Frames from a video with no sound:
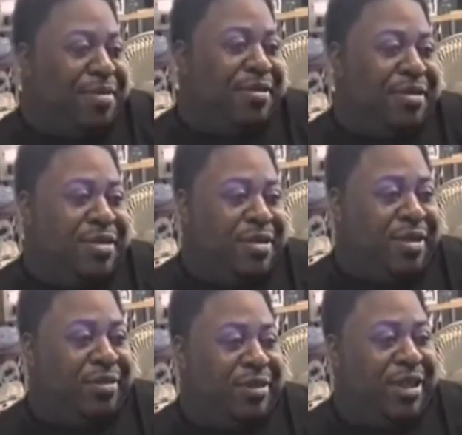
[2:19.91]
You
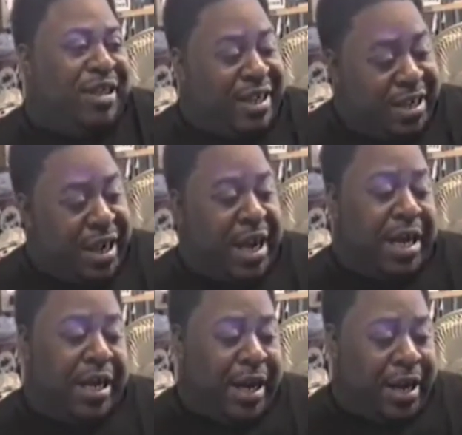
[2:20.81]
know, then in
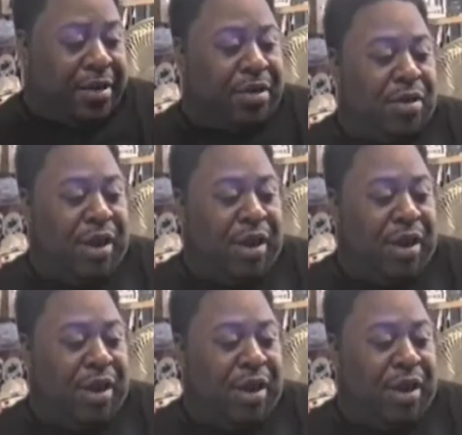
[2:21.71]
88 though,